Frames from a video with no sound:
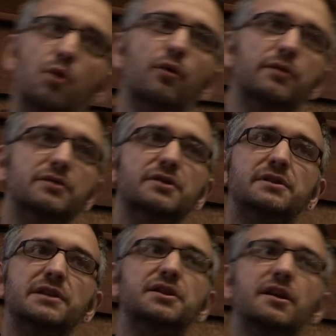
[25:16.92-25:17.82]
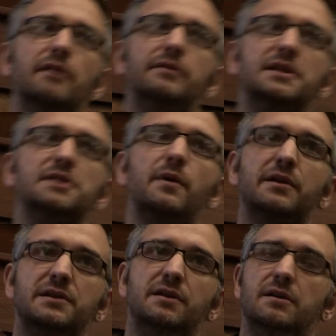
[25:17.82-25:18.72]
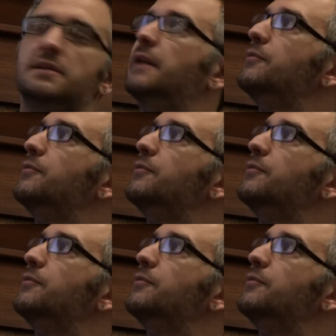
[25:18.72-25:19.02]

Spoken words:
more than just DiGiCo, and this is where it starts to